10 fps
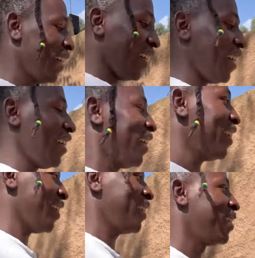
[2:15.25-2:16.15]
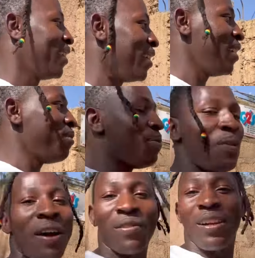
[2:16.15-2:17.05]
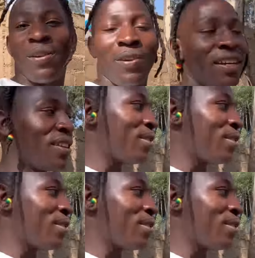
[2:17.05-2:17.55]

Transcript: People are really working